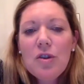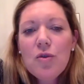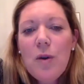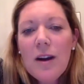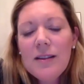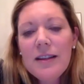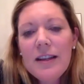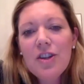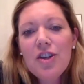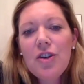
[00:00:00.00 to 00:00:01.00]
trust
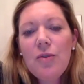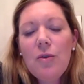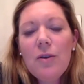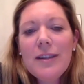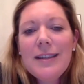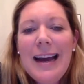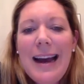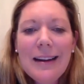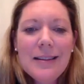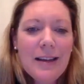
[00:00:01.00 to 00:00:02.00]
issue or a
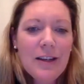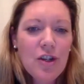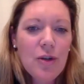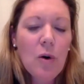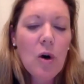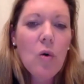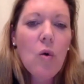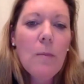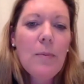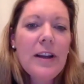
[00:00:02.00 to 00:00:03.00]
tax issue or a
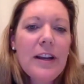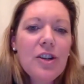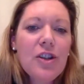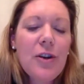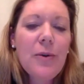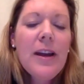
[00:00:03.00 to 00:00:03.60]
corporate issue